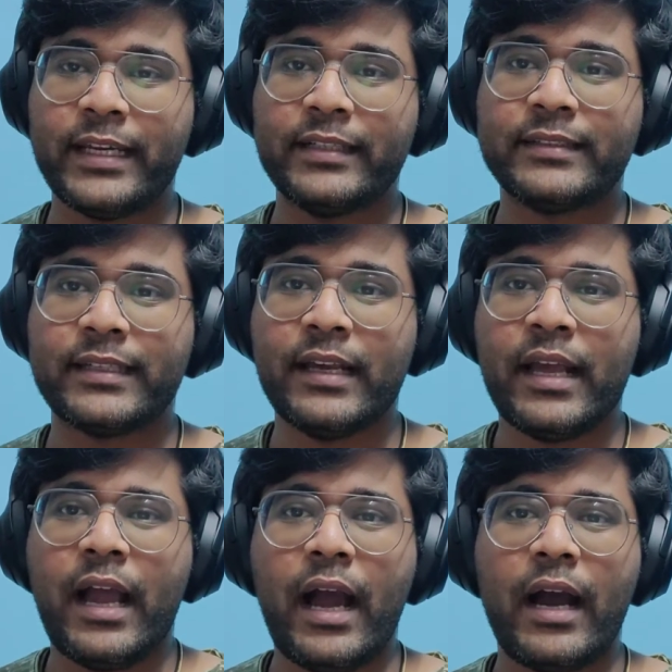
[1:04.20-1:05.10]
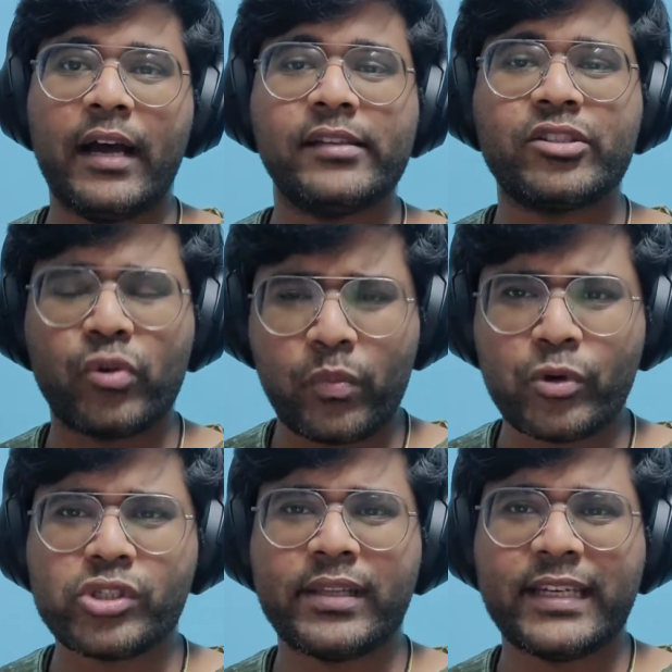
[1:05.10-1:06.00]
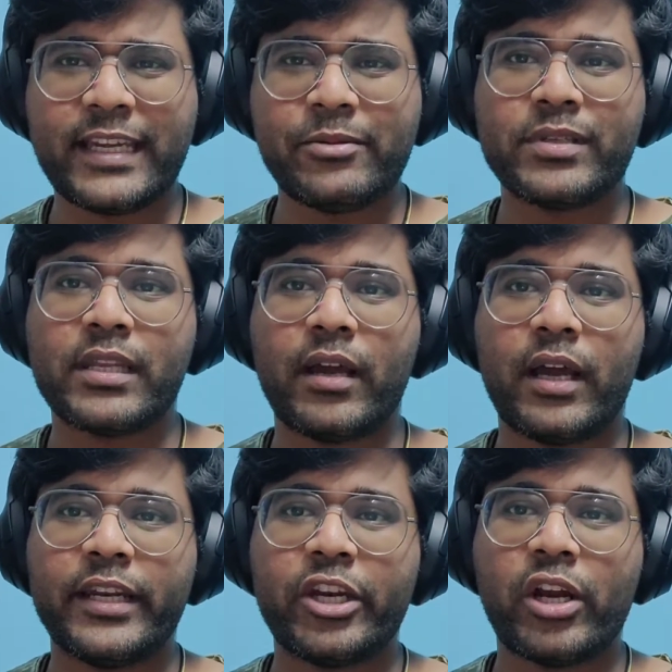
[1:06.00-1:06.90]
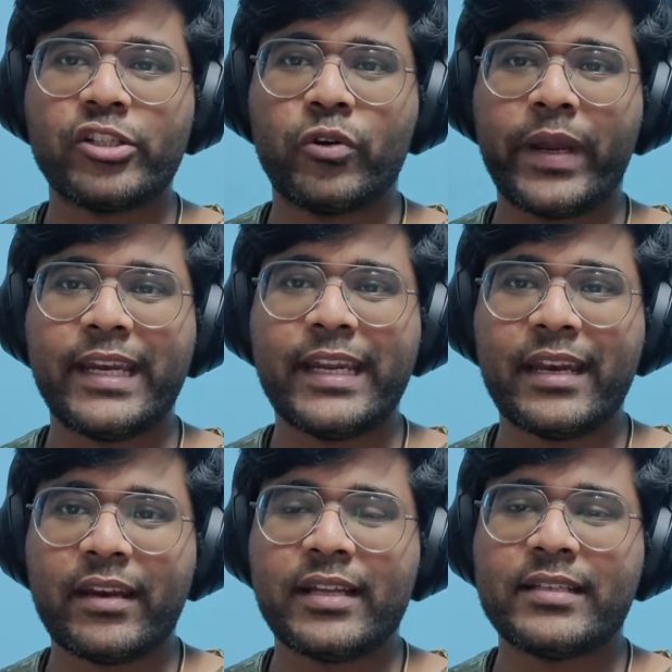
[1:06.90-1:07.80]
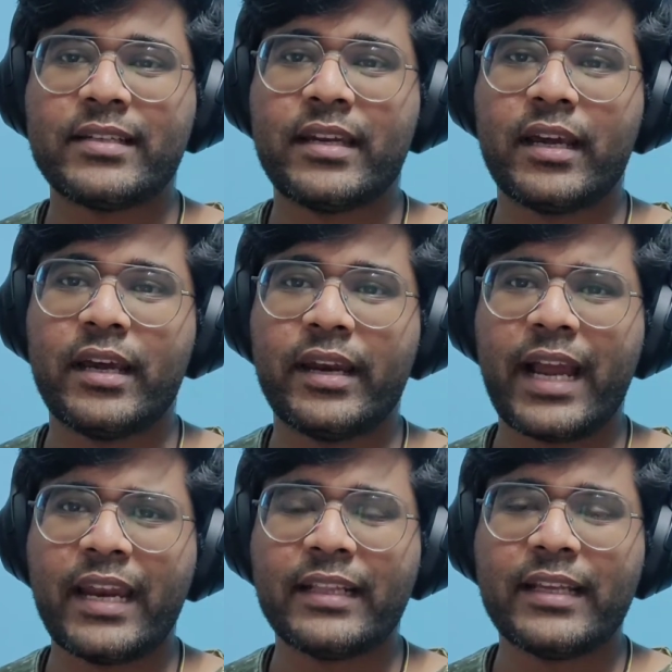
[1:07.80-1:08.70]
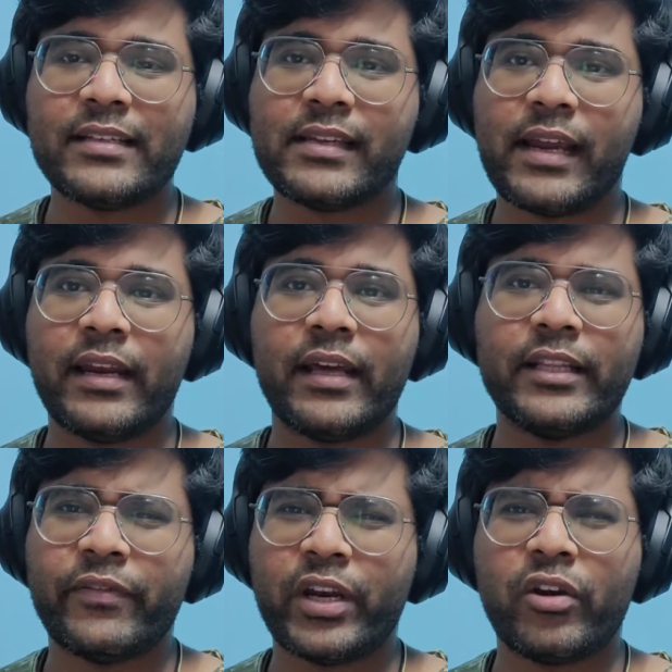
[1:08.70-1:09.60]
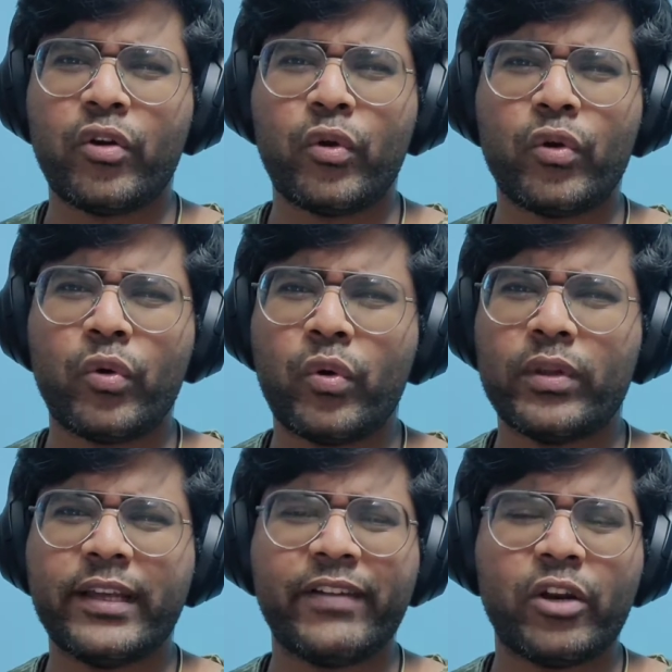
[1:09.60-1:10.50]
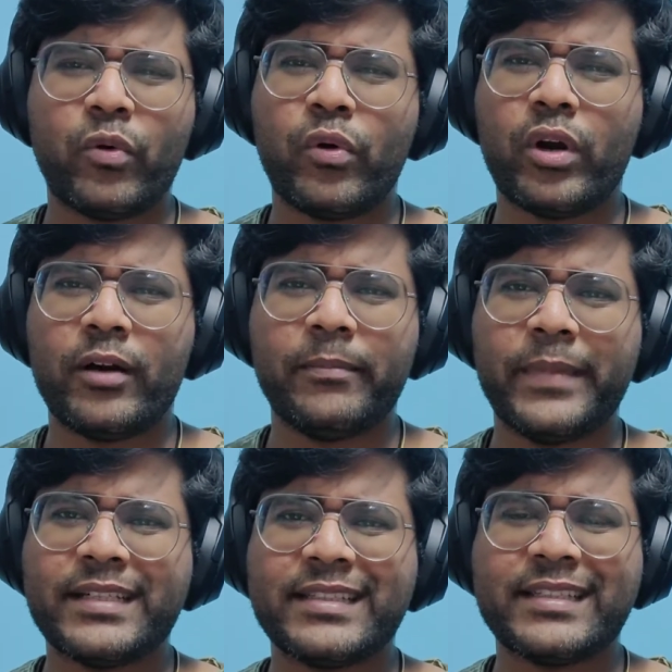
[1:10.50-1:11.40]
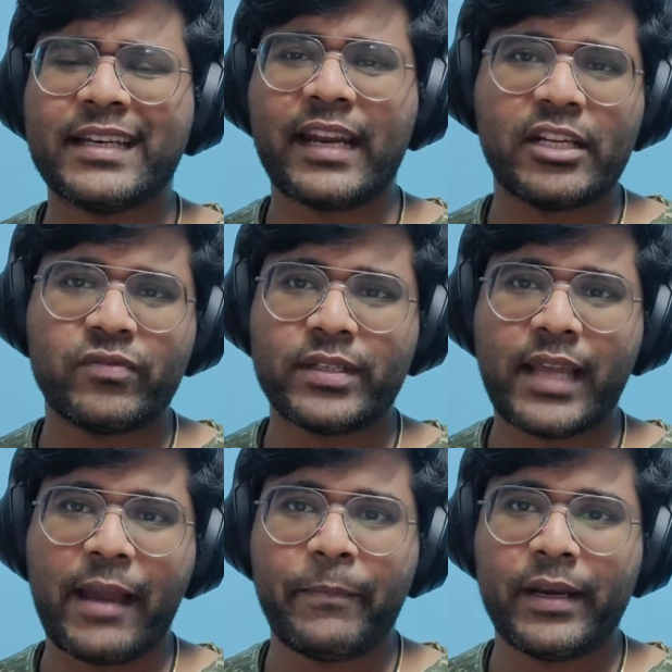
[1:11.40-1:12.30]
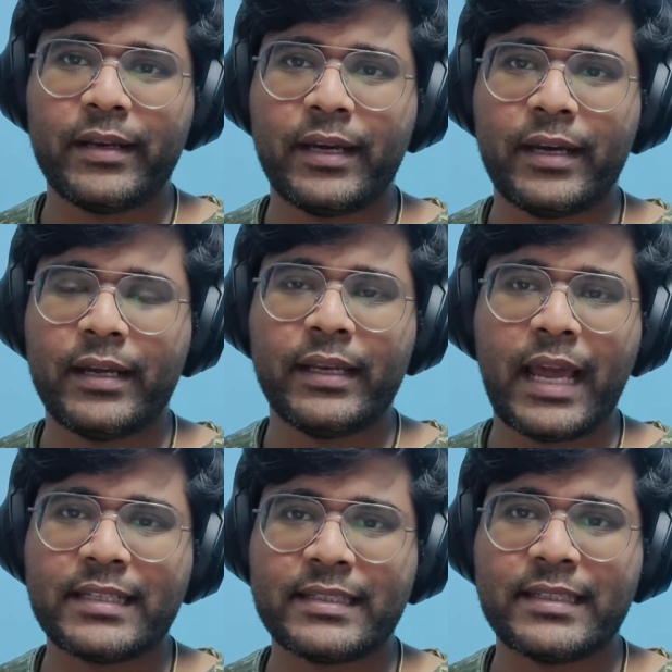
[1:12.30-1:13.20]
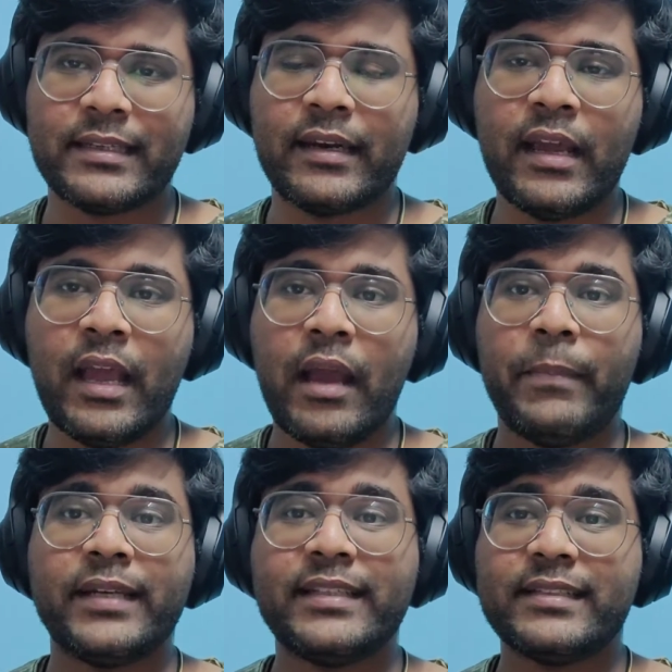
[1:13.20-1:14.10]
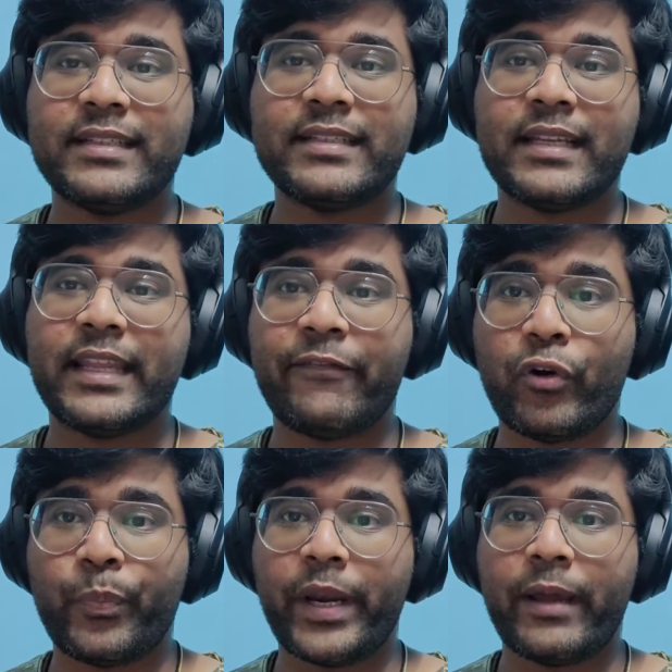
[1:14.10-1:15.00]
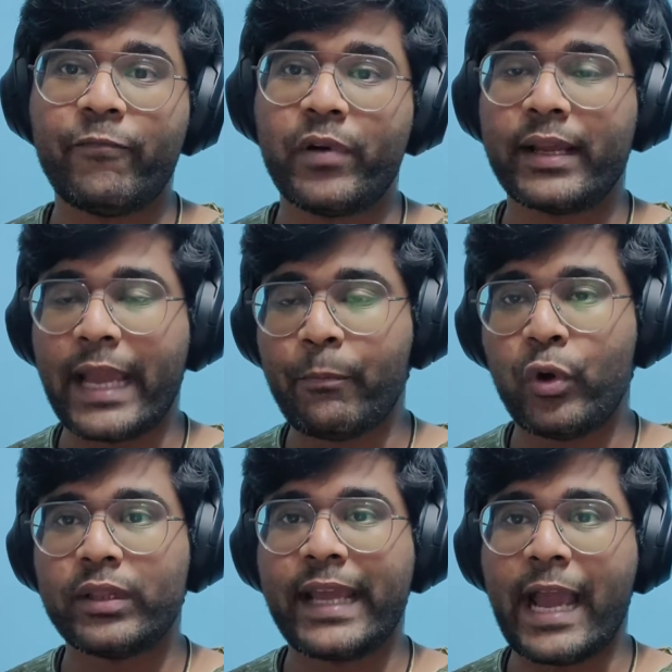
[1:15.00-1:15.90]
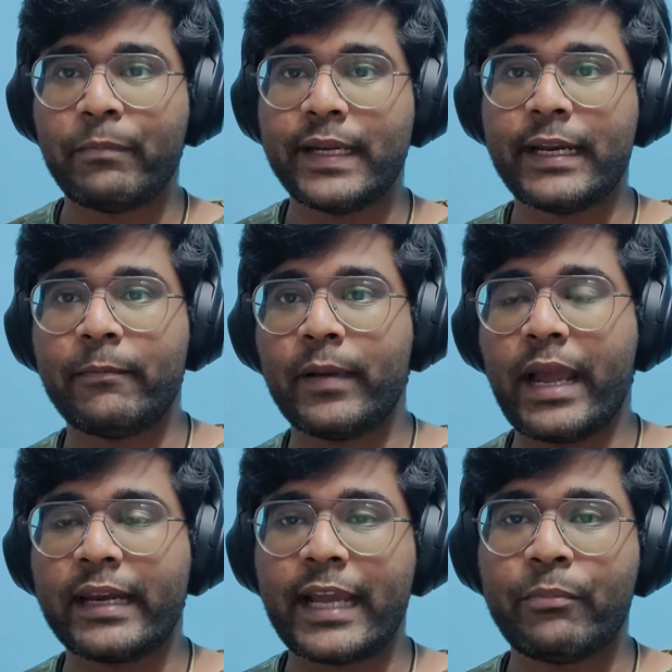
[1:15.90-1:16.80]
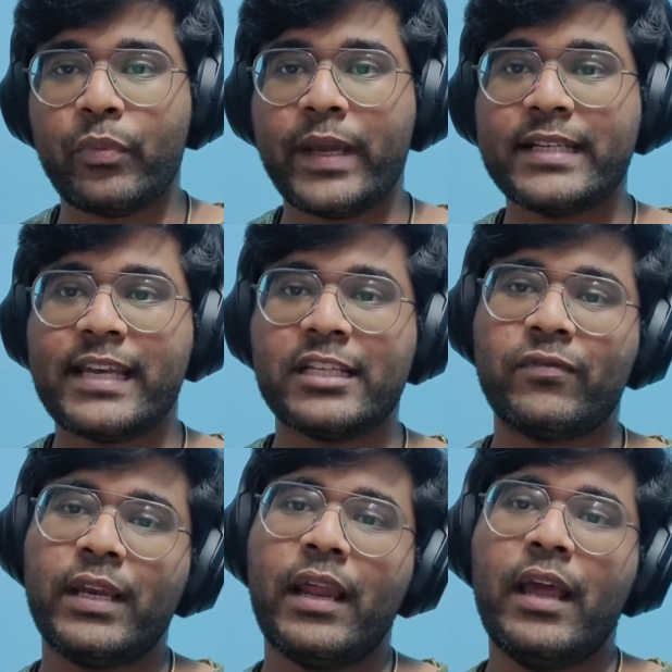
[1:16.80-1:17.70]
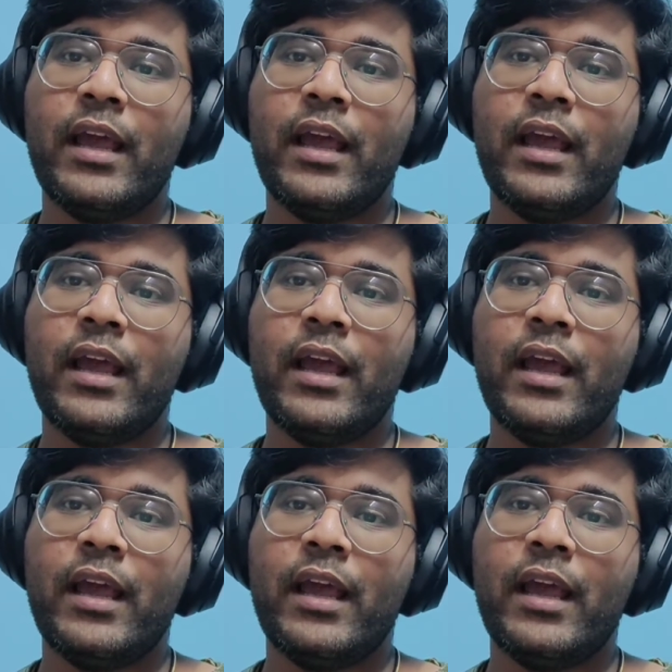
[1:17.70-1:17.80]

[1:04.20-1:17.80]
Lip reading: players. So most of the teams did not show any interest regarding this, and there were no mid-season transfers happened last season. But this season they've opened up for both capped and uncapped players as well.